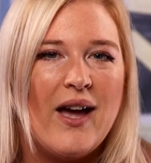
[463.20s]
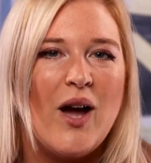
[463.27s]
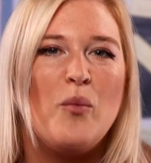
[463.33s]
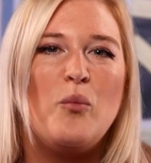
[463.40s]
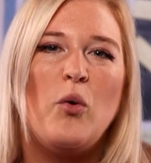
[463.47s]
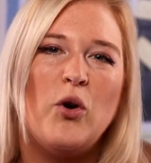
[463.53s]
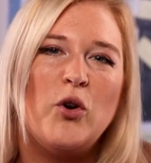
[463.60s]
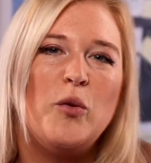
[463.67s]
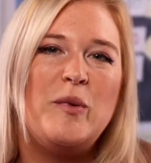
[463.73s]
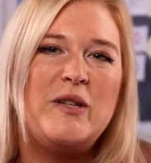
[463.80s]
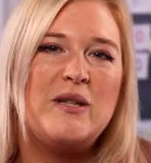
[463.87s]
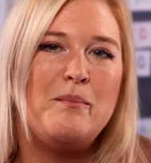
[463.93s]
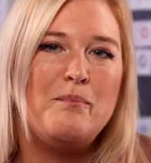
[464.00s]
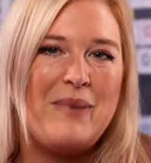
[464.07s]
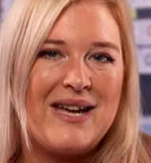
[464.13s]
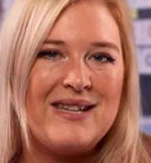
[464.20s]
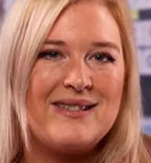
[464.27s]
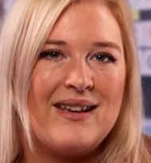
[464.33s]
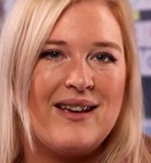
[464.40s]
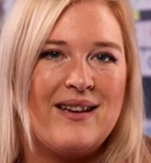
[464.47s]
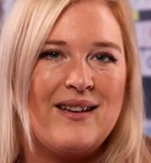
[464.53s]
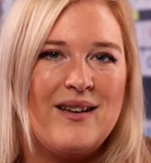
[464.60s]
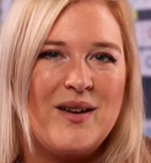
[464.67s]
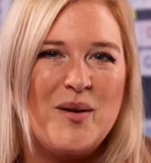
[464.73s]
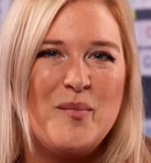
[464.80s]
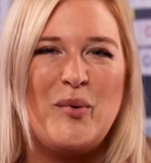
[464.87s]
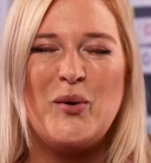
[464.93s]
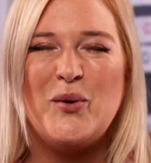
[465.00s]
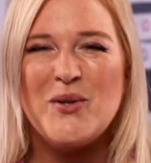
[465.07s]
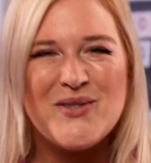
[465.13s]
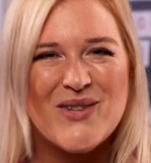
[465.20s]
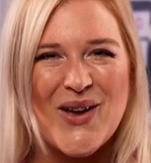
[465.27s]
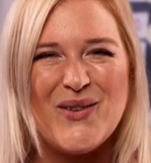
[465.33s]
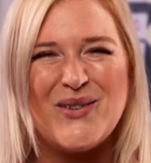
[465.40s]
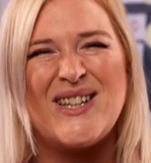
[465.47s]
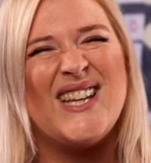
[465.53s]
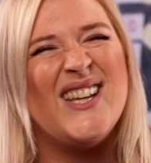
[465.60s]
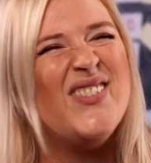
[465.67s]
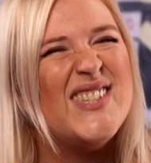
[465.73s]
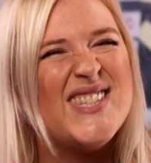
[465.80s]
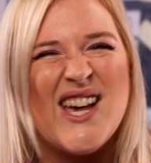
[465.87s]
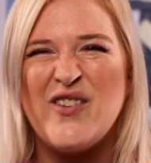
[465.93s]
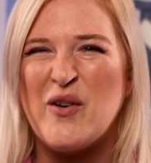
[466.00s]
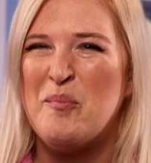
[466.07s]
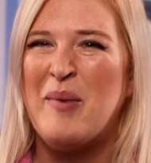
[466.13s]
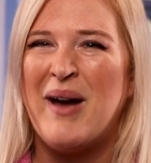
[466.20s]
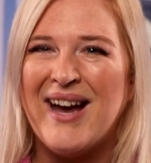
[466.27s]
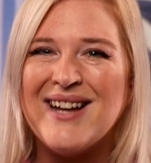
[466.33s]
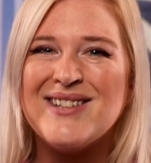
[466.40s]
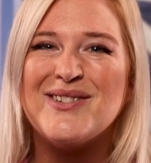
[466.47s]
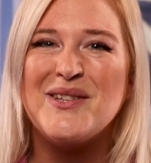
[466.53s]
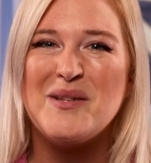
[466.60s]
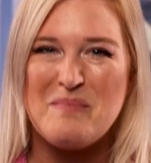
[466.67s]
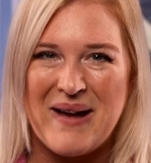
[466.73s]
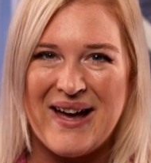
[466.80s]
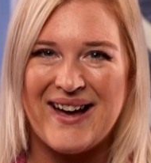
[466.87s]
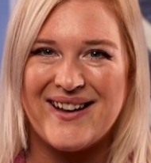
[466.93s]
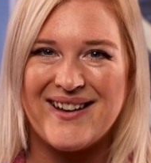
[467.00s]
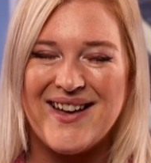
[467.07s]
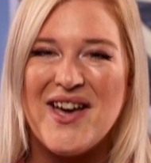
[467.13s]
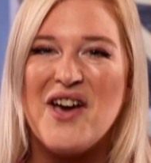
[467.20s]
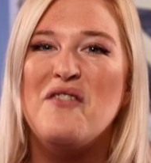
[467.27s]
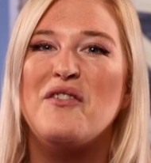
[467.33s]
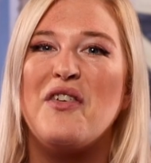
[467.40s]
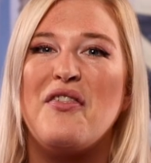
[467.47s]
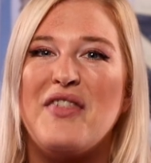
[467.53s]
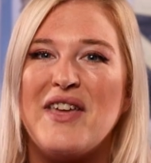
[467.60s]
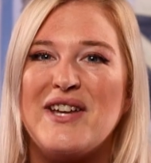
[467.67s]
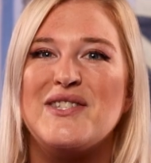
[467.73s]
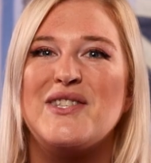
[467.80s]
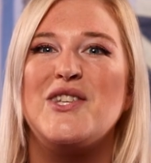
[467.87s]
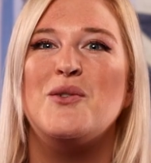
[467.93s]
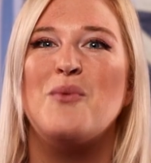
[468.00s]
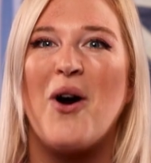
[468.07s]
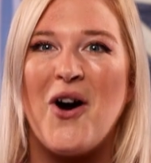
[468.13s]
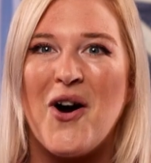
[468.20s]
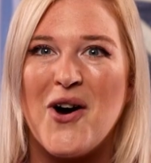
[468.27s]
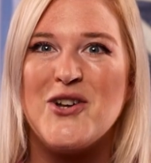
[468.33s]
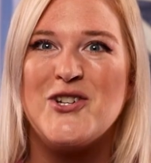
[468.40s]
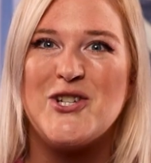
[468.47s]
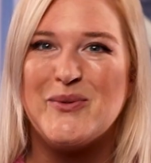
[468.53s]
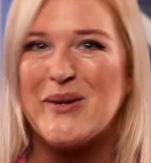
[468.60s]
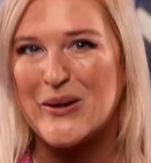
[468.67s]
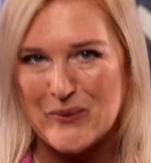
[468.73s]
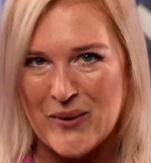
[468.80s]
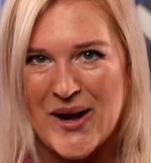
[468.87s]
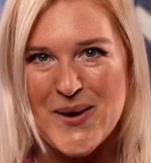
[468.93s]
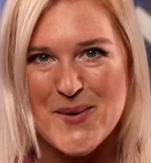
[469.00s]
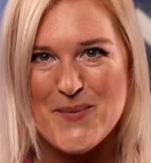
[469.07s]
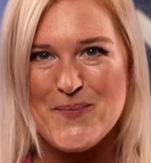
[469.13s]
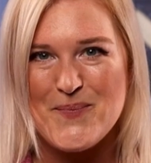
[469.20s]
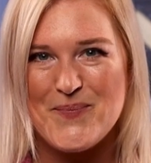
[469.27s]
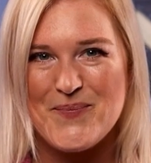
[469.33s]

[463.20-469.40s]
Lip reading: and what could be done better. But also, give yourself a pat on the back for the things that you are doing well.